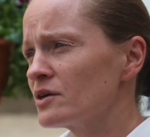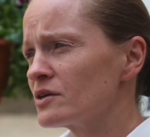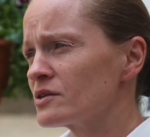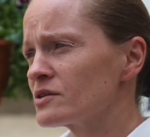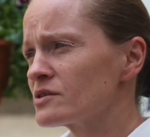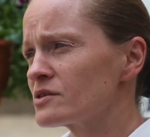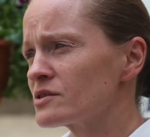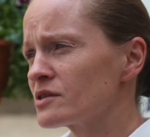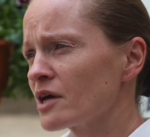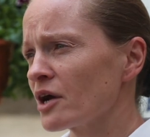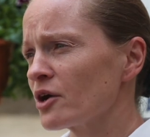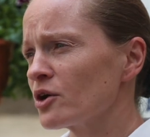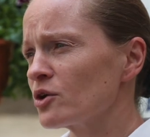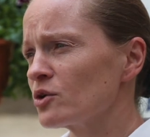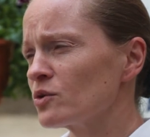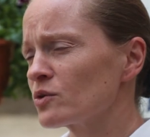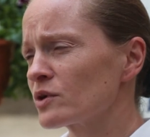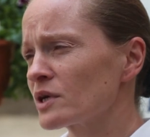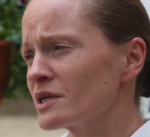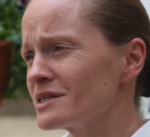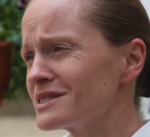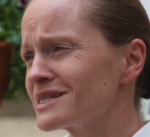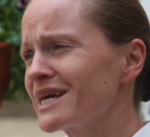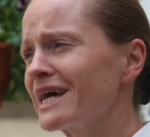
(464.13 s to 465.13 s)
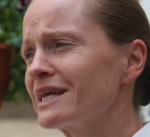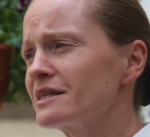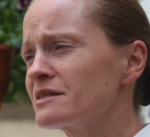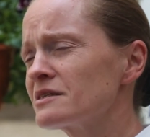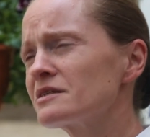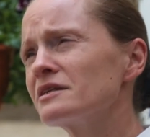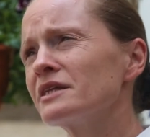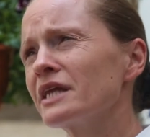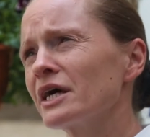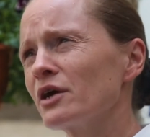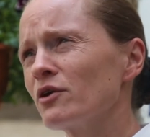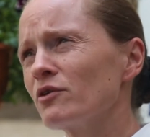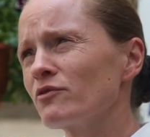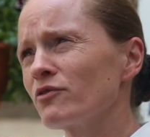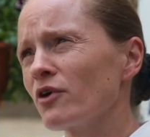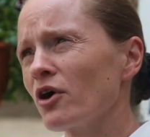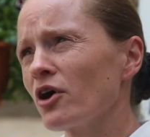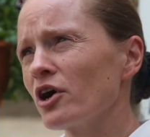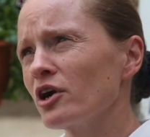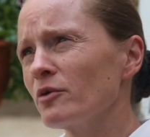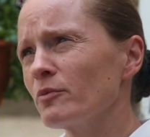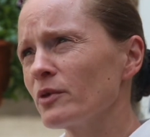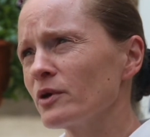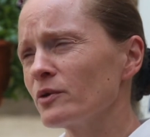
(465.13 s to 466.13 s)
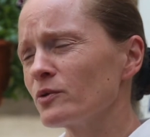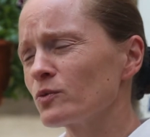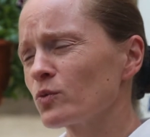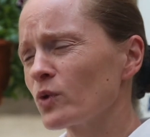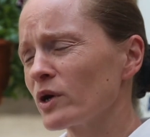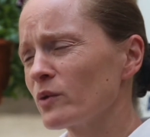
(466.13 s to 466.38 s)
so content in their environment.